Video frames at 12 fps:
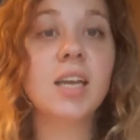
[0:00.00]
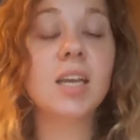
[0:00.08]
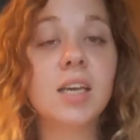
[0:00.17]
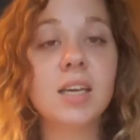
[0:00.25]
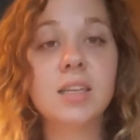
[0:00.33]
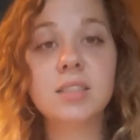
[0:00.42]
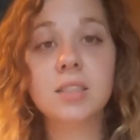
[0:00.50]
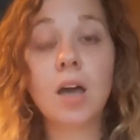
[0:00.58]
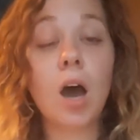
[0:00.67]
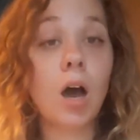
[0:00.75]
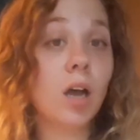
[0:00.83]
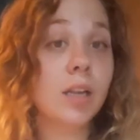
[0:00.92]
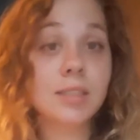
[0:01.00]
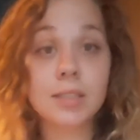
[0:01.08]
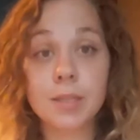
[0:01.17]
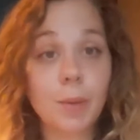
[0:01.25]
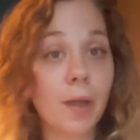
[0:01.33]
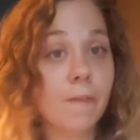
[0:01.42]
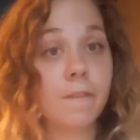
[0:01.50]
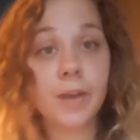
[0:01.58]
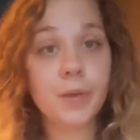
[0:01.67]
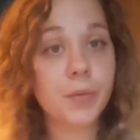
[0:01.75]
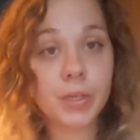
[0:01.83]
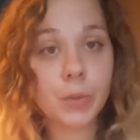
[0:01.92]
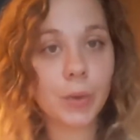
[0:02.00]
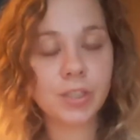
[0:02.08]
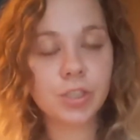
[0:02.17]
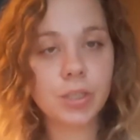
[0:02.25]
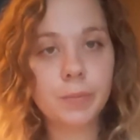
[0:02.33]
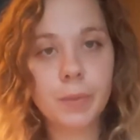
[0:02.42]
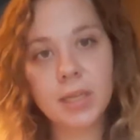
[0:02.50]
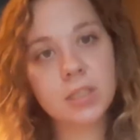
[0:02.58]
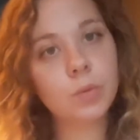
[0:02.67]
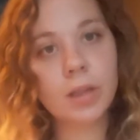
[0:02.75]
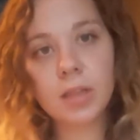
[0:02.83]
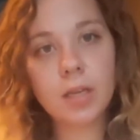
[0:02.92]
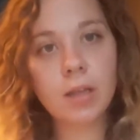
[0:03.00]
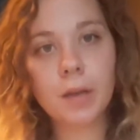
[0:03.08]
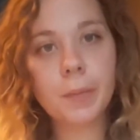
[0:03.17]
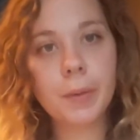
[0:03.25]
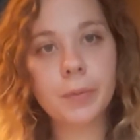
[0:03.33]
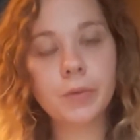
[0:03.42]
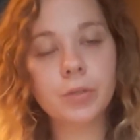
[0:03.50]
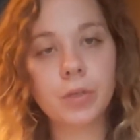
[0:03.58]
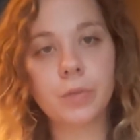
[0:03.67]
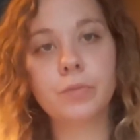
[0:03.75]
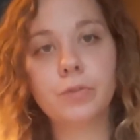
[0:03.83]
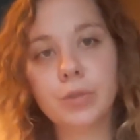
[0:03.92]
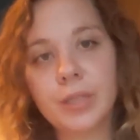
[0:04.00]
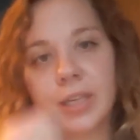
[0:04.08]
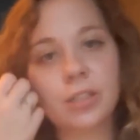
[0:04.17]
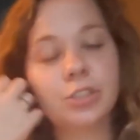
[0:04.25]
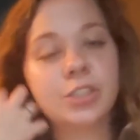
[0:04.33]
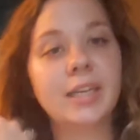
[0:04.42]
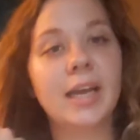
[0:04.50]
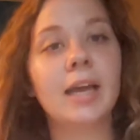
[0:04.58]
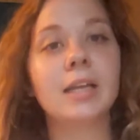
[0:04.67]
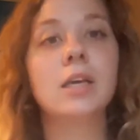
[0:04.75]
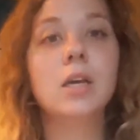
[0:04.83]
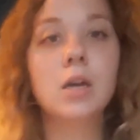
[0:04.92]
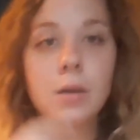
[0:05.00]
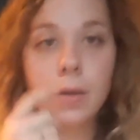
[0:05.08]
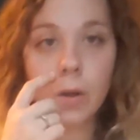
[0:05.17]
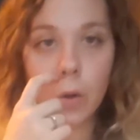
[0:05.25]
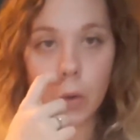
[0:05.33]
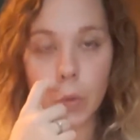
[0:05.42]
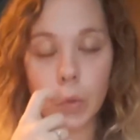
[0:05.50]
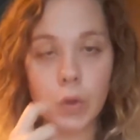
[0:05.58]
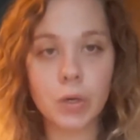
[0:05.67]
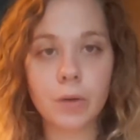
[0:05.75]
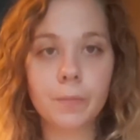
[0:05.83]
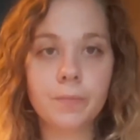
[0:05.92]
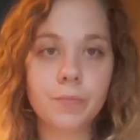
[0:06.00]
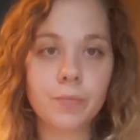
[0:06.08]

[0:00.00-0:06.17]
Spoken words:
is honestly my favorite question, but it's one that a lot of people don't fully understand or